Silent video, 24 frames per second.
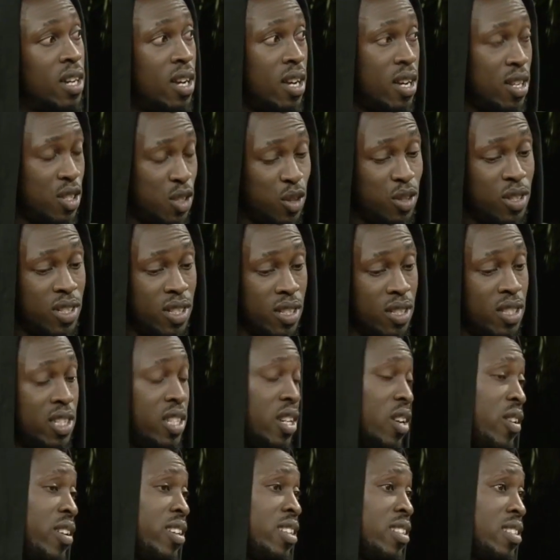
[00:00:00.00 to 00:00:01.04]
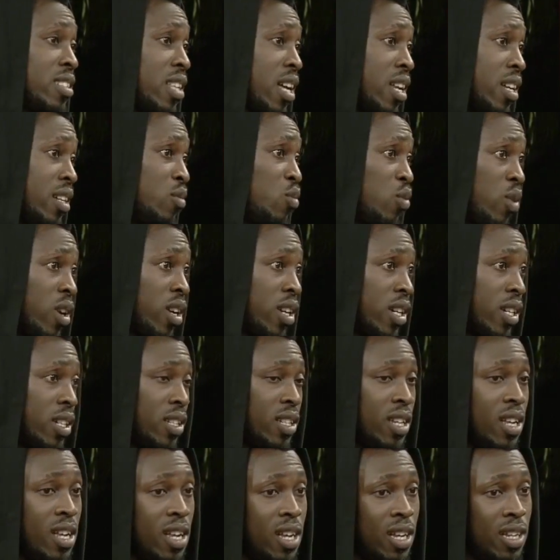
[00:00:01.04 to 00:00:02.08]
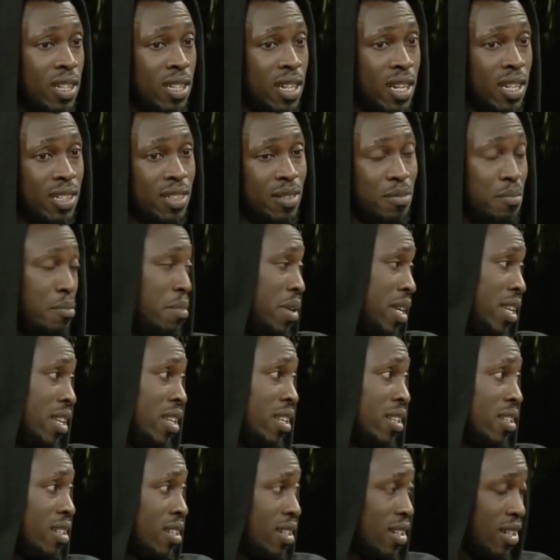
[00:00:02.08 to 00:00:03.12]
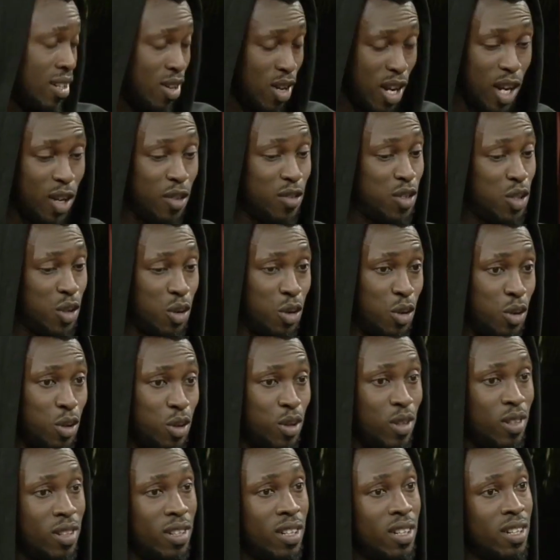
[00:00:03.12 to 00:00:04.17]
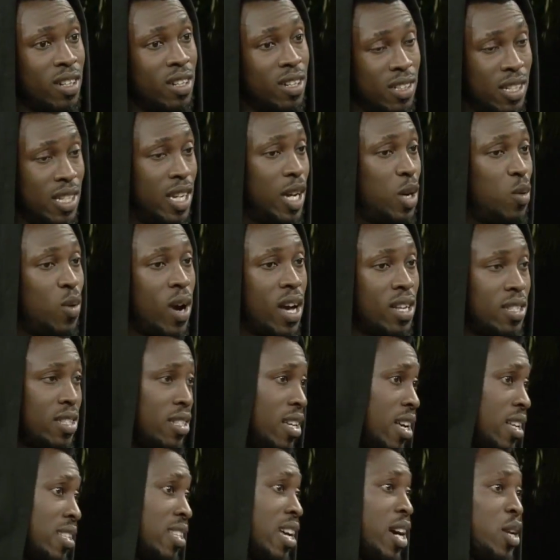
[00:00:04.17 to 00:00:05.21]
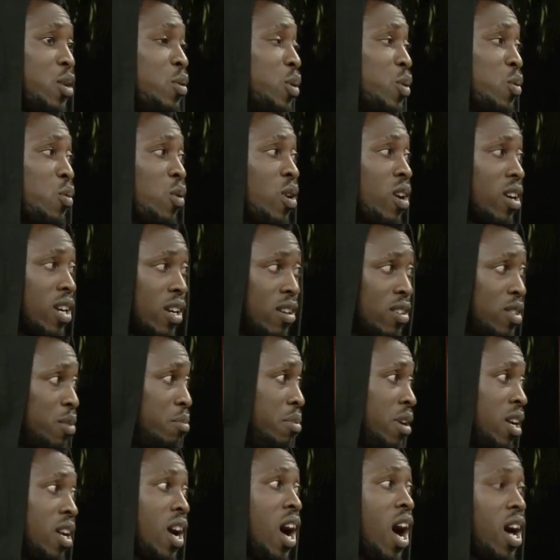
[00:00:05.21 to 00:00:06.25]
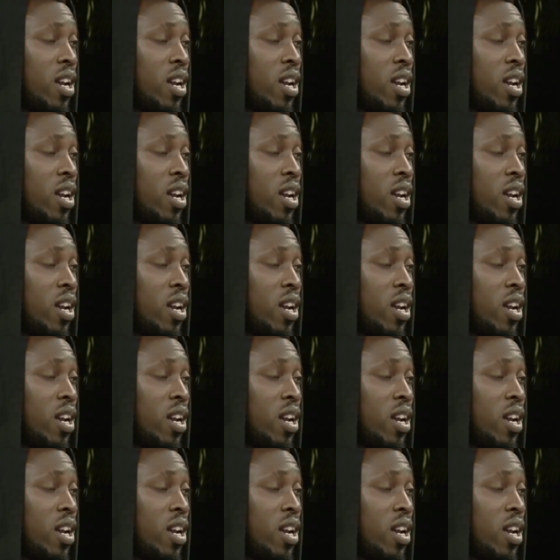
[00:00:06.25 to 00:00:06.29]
Yeah, so she already started working. Then me, got out of school, did NYC. I said, I don't want to work, I want to be an